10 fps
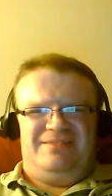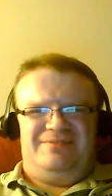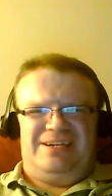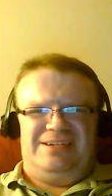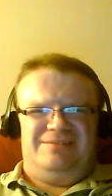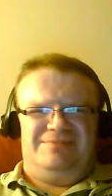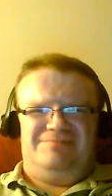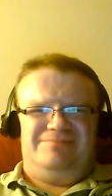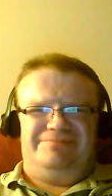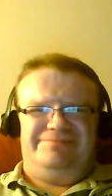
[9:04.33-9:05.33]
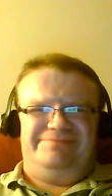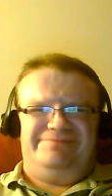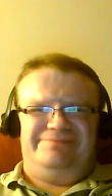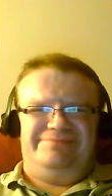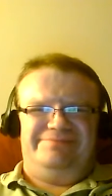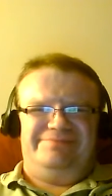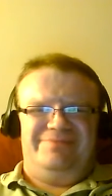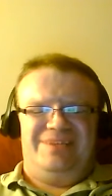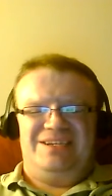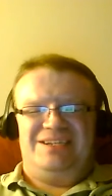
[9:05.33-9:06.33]
of what,
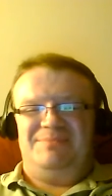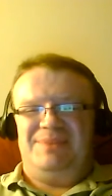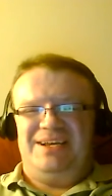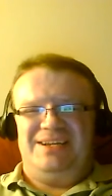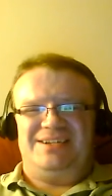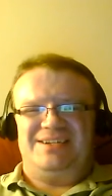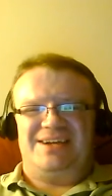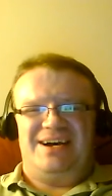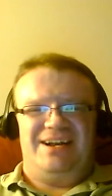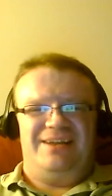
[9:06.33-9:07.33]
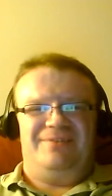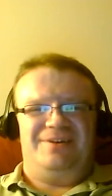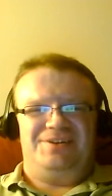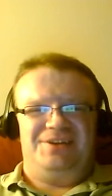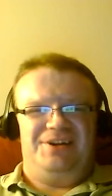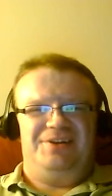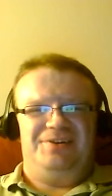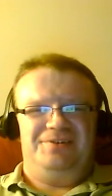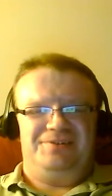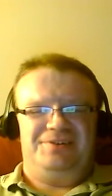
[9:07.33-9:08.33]
at least to me, society wants you to
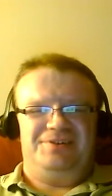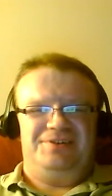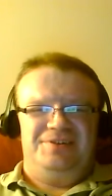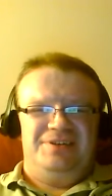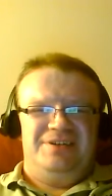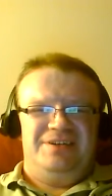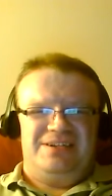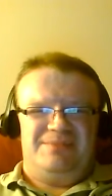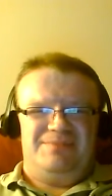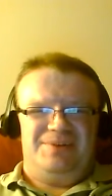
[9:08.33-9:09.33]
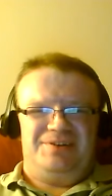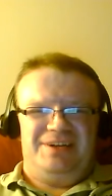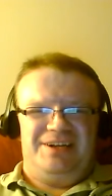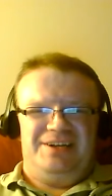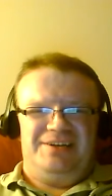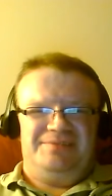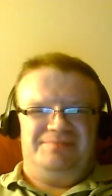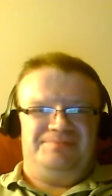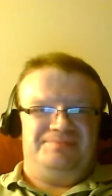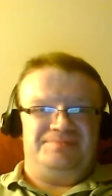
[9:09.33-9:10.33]
do to, to some degree, you know.
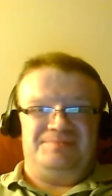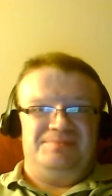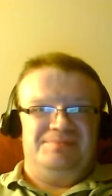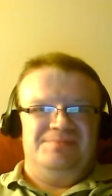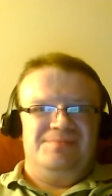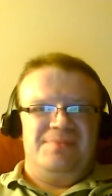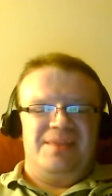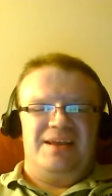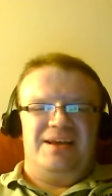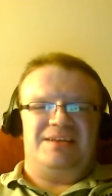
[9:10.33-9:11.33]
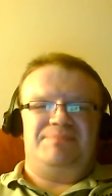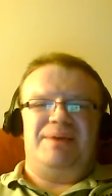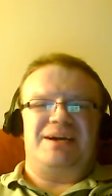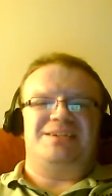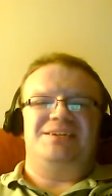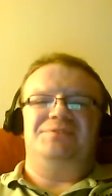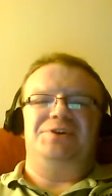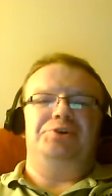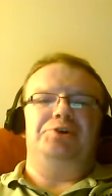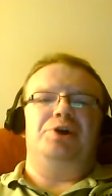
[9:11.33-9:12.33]
Expects of
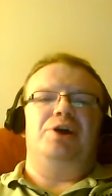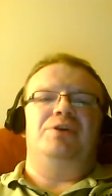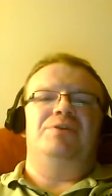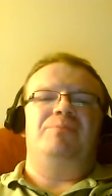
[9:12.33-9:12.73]
you or